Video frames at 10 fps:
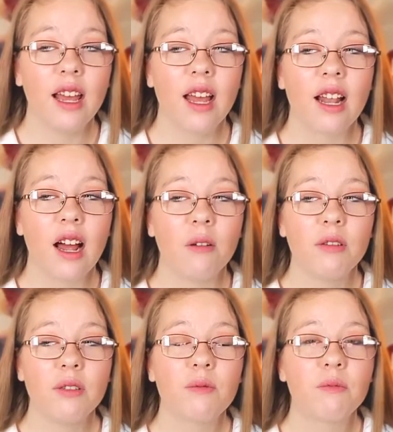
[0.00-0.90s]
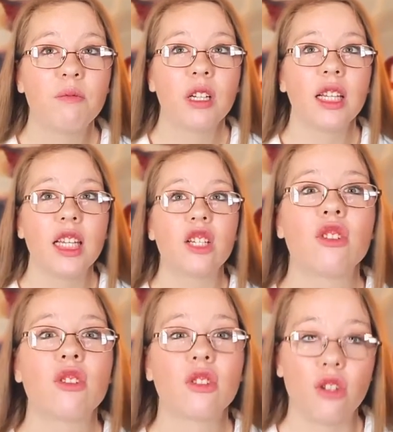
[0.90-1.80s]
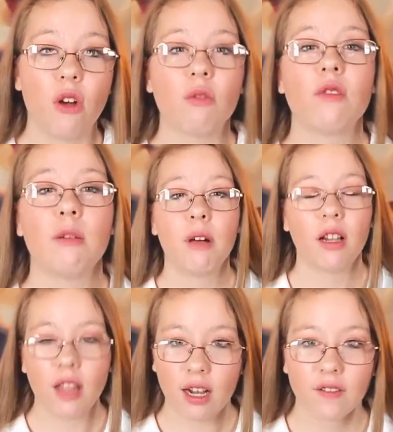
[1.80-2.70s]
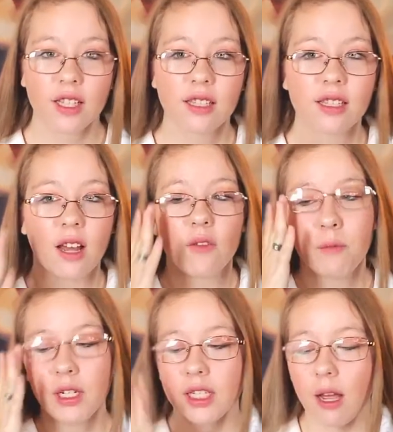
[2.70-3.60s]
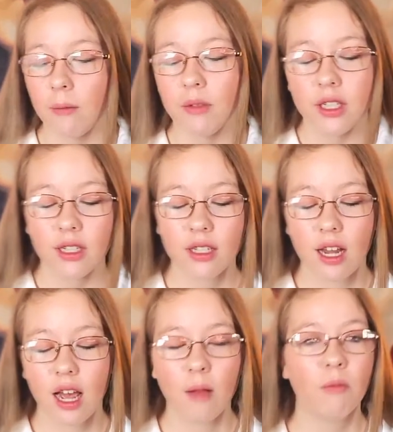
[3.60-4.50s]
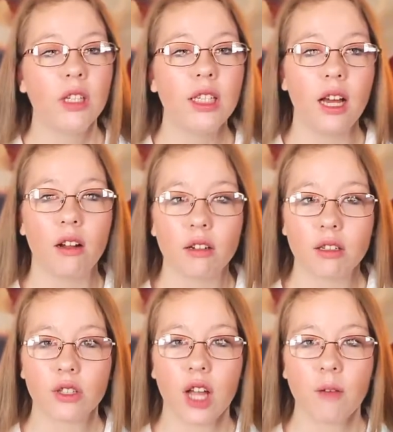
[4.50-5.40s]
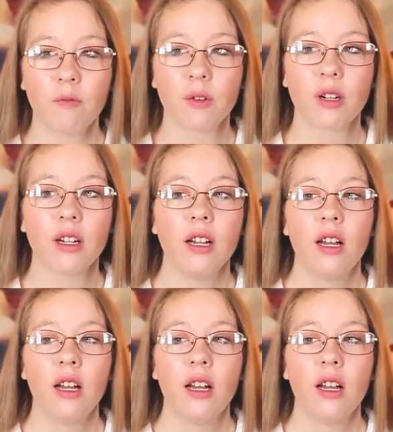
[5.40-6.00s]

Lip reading: and I was really stoked about a lot of this stuff because I'm really not hard to shop for,